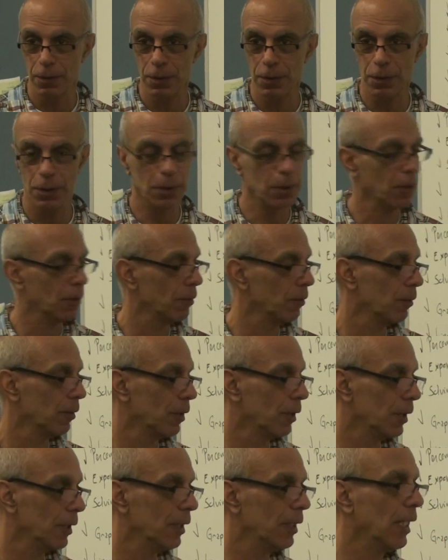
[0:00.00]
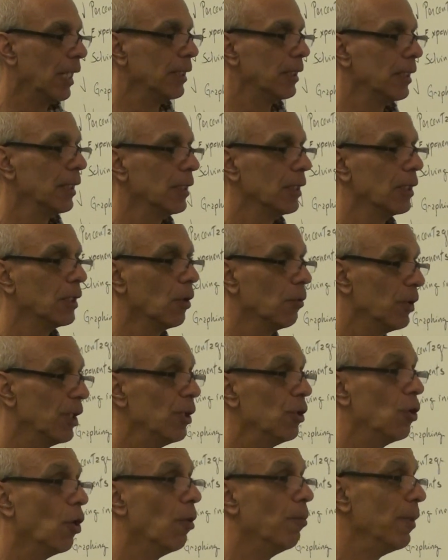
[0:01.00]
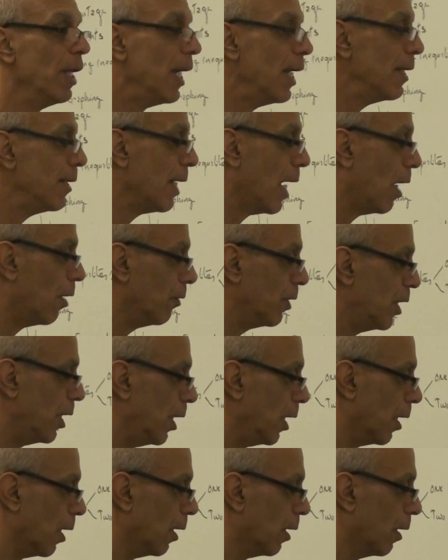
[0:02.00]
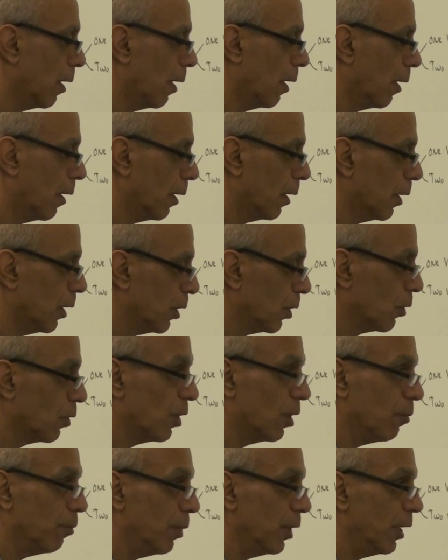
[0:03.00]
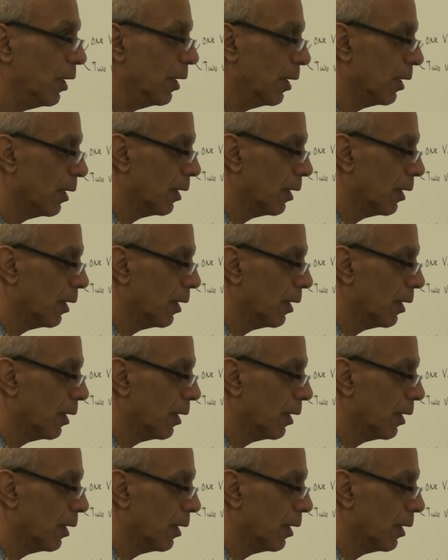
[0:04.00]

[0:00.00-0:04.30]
So that's it. So the domain now here is going to be